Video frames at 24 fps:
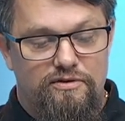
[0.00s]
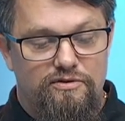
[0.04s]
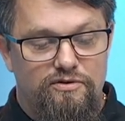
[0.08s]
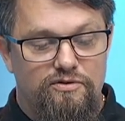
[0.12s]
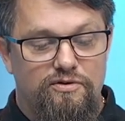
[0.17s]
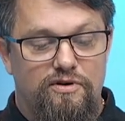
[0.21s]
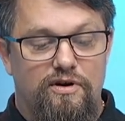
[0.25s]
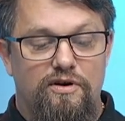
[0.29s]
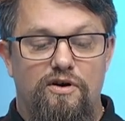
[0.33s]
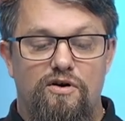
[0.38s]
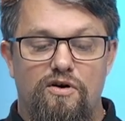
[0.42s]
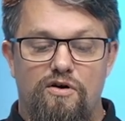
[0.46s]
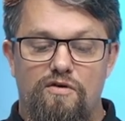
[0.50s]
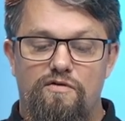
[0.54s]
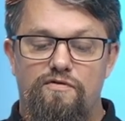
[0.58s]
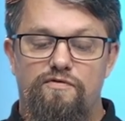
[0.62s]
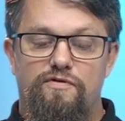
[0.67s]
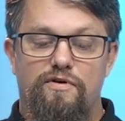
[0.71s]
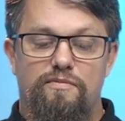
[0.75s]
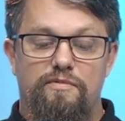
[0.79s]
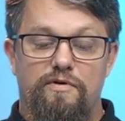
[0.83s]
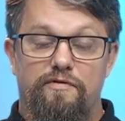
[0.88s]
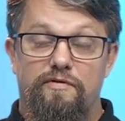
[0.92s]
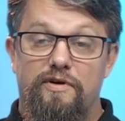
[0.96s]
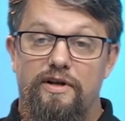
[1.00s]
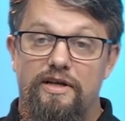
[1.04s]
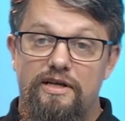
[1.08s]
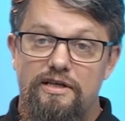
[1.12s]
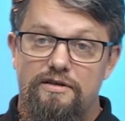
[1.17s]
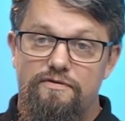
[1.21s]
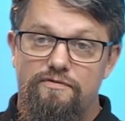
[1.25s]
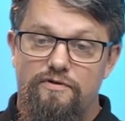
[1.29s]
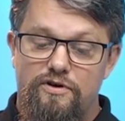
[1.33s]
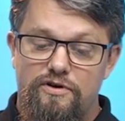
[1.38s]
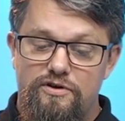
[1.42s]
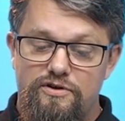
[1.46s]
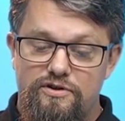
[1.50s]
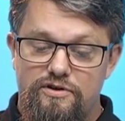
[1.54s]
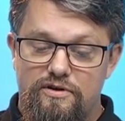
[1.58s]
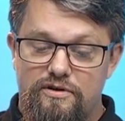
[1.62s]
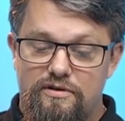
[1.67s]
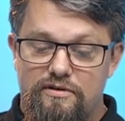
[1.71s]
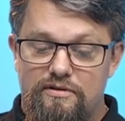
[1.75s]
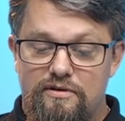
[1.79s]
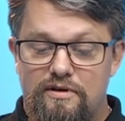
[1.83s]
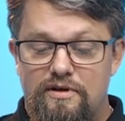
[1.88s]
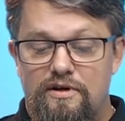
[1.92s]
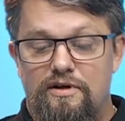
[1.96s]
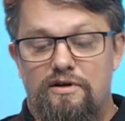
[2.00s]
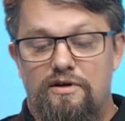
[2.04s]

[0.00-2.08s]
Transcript: You can go from a release version